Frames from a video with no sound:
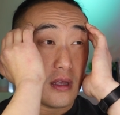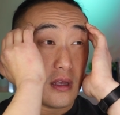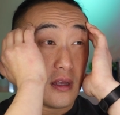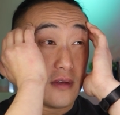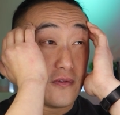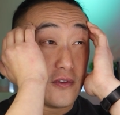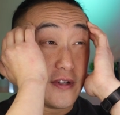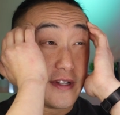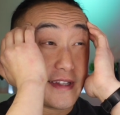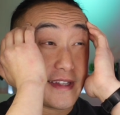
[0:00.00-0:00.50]

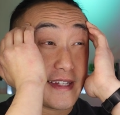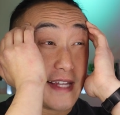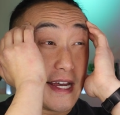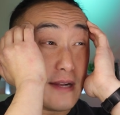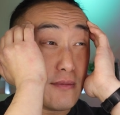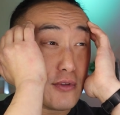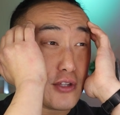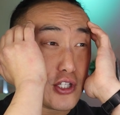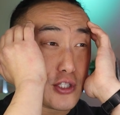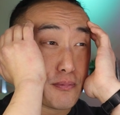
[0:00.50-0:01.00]
If you're done
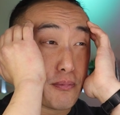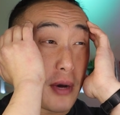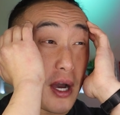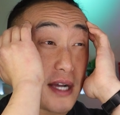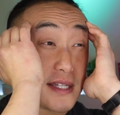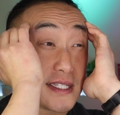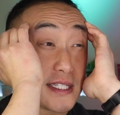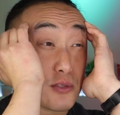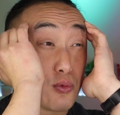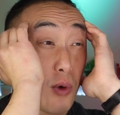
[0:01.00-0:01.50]
with those
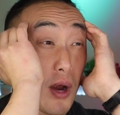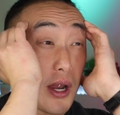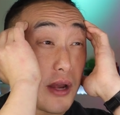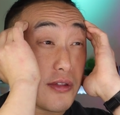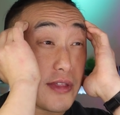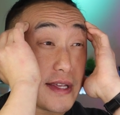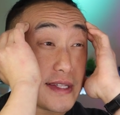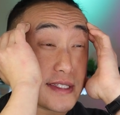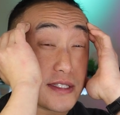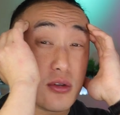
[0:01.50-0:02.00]
boxes, why are
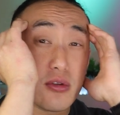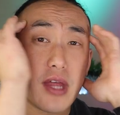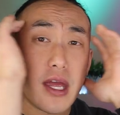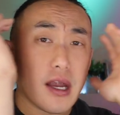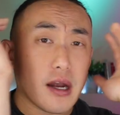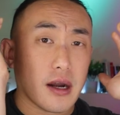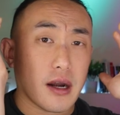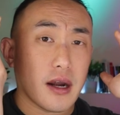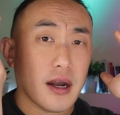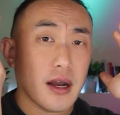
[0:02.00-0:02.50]
they still
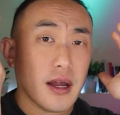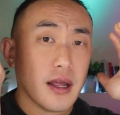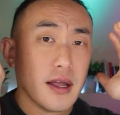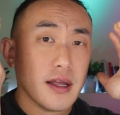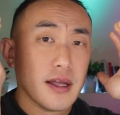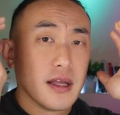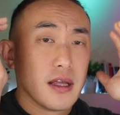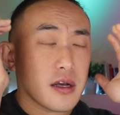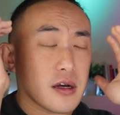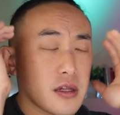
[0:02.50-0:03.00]
there?
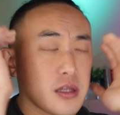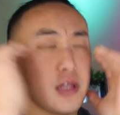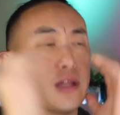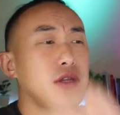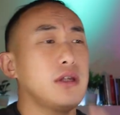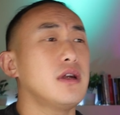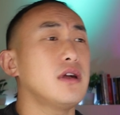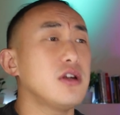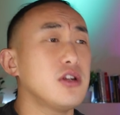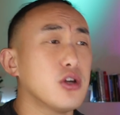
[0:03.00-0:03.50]

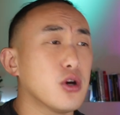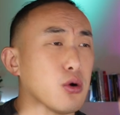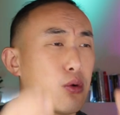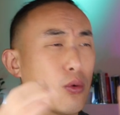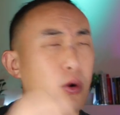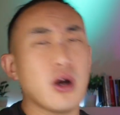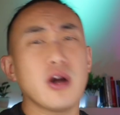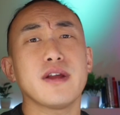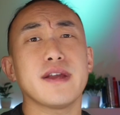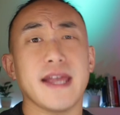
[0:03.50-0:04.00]
Clear your
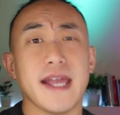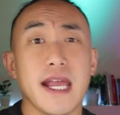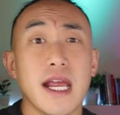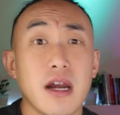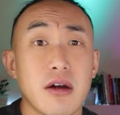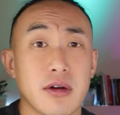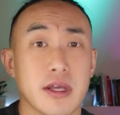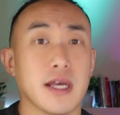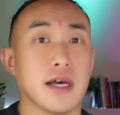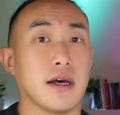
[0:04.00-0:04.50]
work
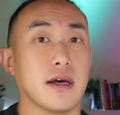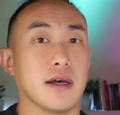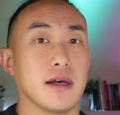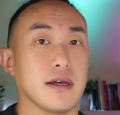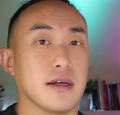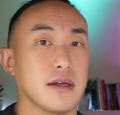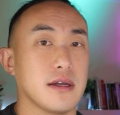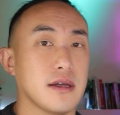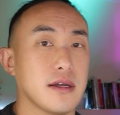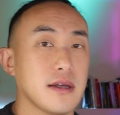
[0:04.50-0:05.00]
area.
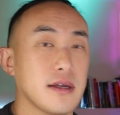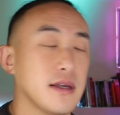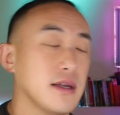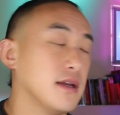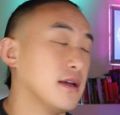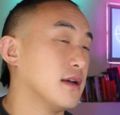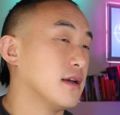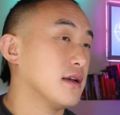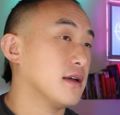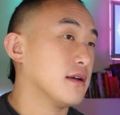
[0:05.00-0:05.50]

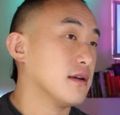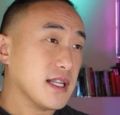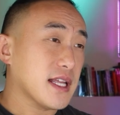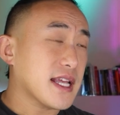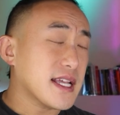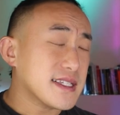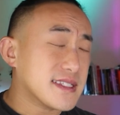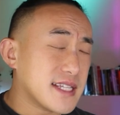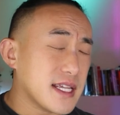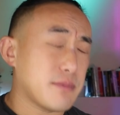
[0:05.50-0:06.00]

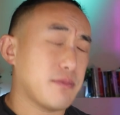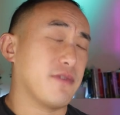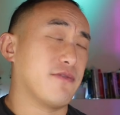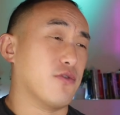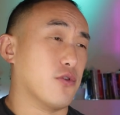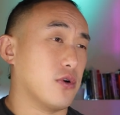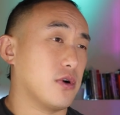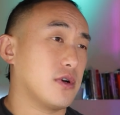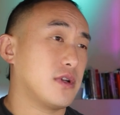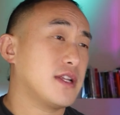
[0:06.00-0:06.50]
Like I said
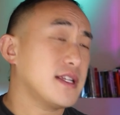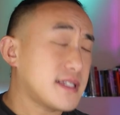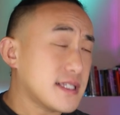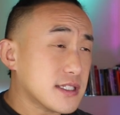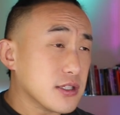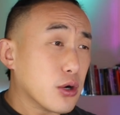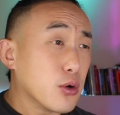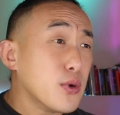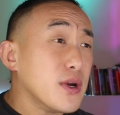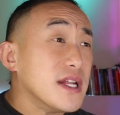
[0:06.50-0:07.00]
before, this is
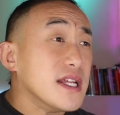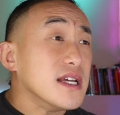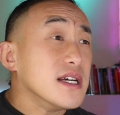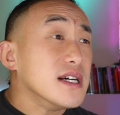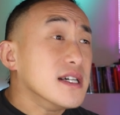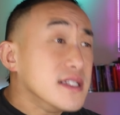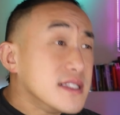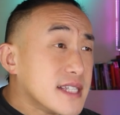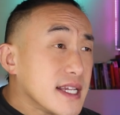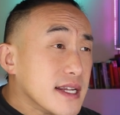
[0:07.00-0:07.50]
already
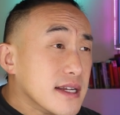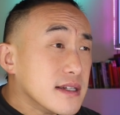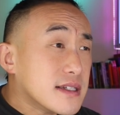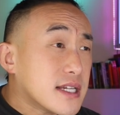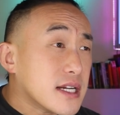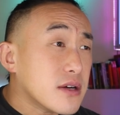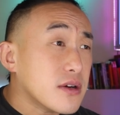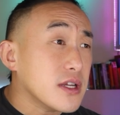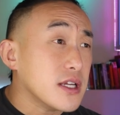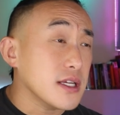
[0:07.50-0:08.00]

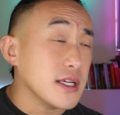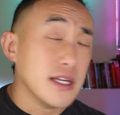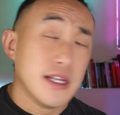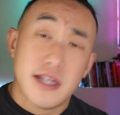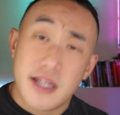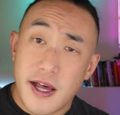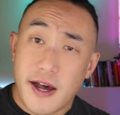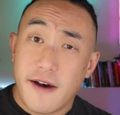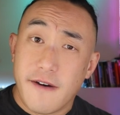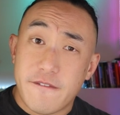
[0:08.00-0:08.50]
unsanitary
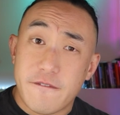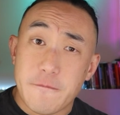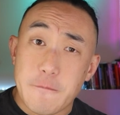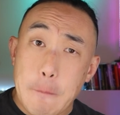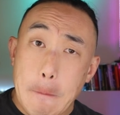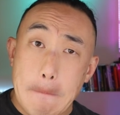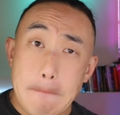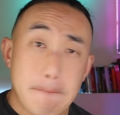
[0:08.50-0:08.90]
enough,